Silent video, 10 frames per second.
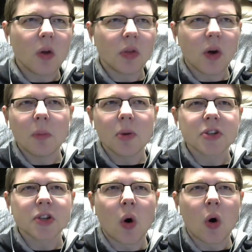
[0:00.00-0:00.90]

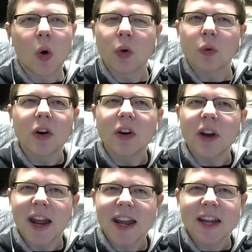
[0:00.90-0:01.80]
almost
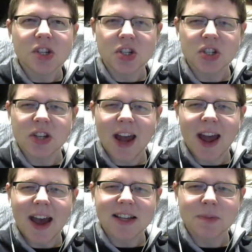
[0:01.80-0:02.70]
horror-ish
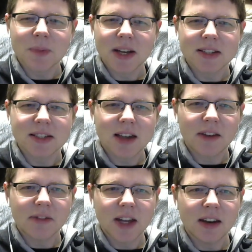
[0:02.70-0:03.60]
aspects
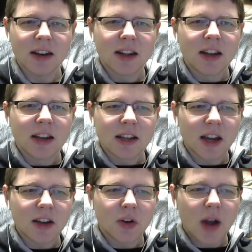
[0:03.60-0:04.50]
of it
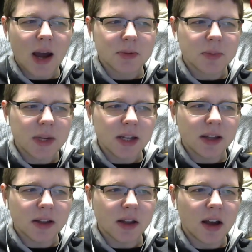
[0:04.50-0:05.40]
kind of grabbed me.
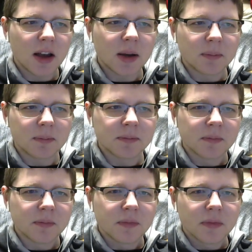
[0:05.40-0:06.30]

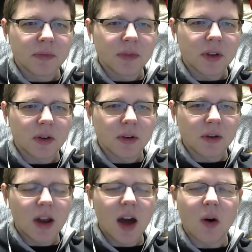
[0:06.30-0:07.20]

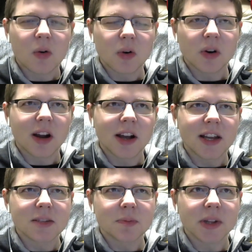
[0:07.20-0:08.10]
Not horror, I
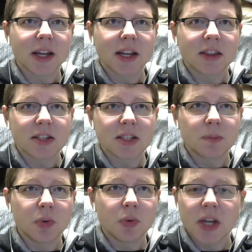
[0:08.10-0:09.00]
guess, but like the
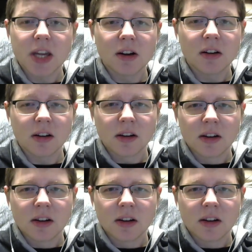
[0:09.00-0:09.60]
spookier